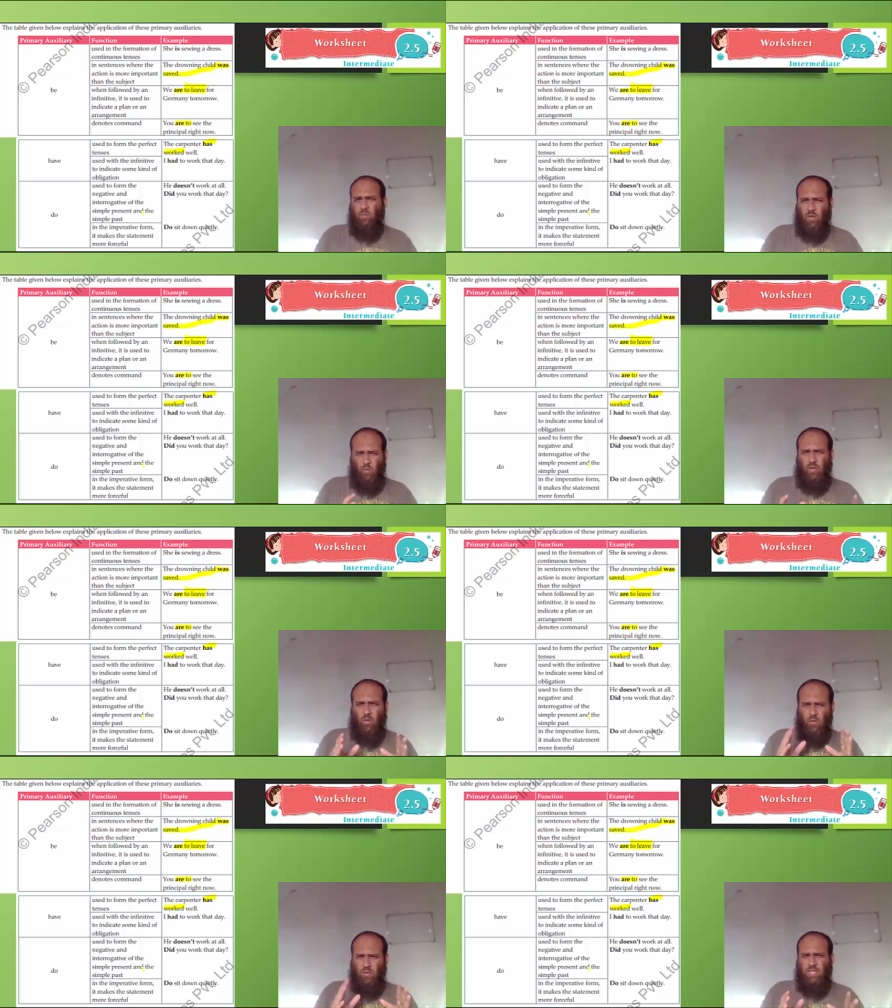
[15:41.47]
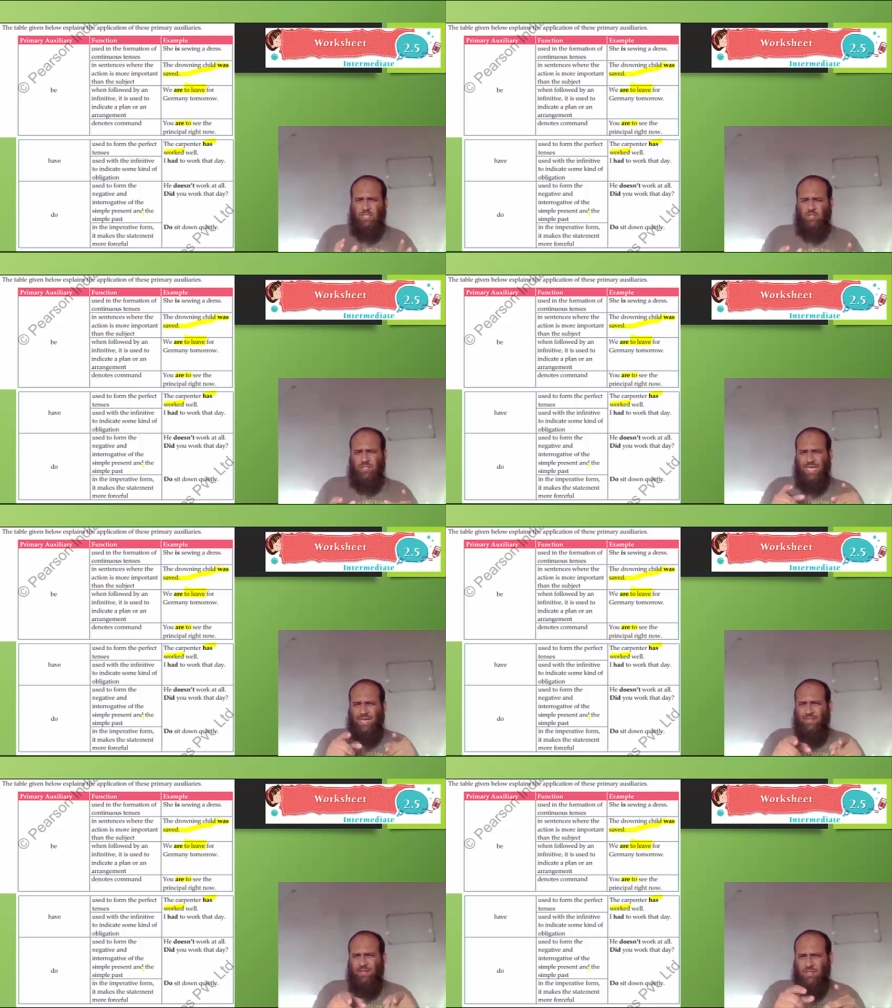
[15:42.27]
We don't
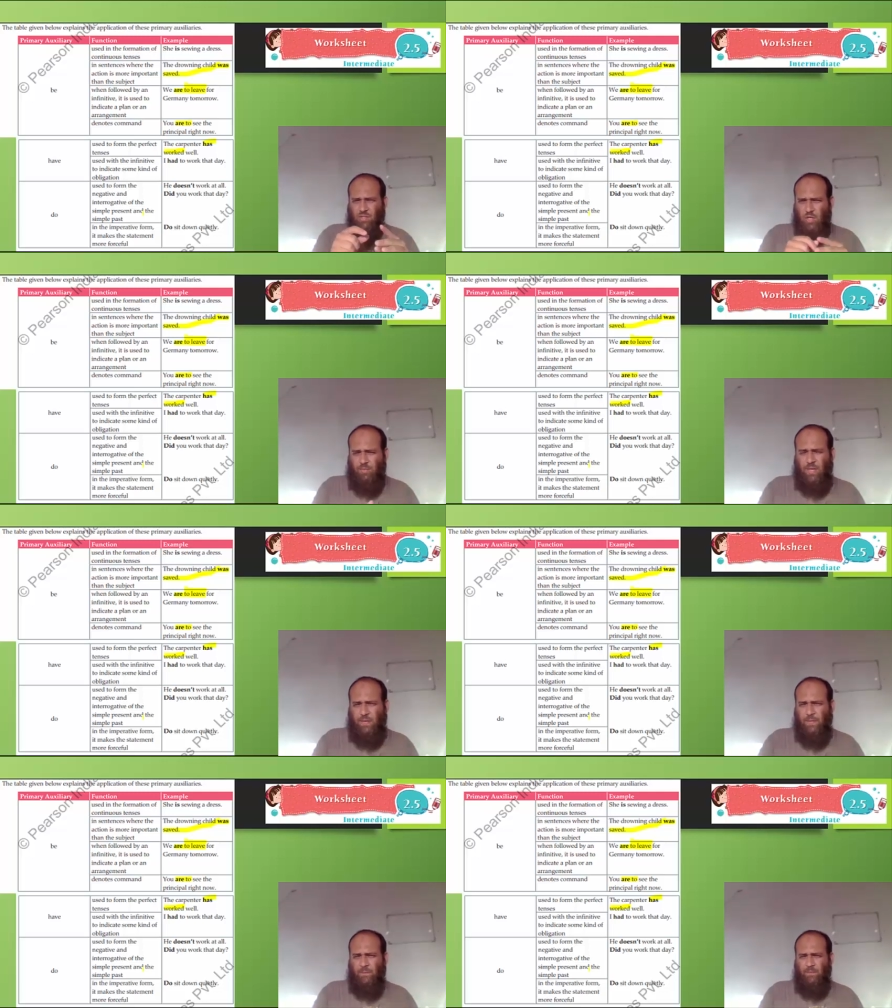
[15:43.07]
understand this topic.